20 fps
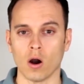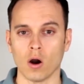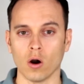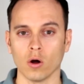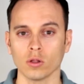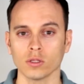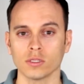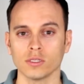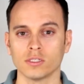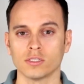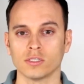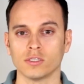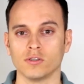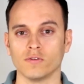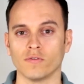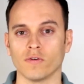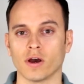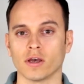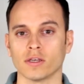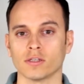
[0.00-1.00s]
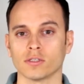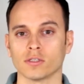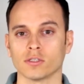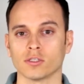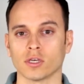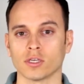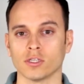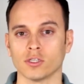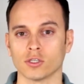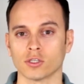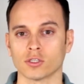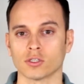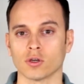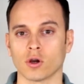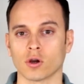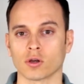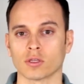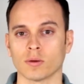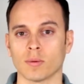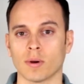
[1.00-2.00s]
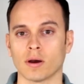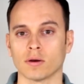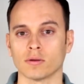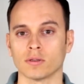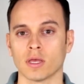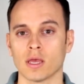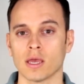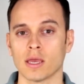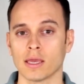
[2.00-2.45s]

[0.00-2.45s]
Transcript: All these devices I just talked about